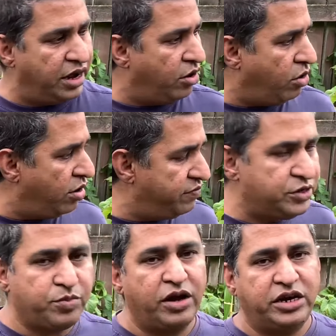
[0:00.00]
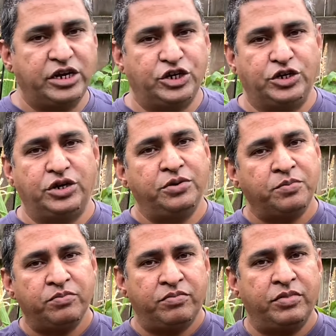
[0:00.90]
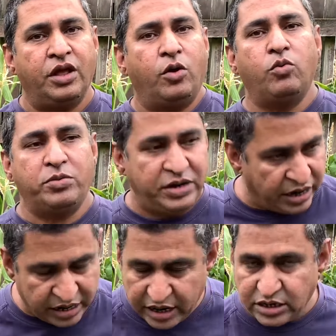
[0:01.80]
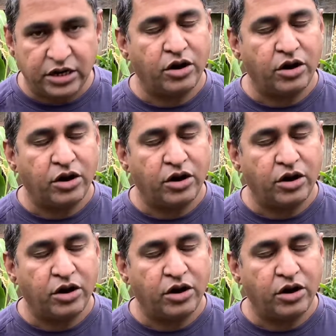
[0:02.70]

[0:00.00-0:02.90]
All of this plantation would be done and dusted,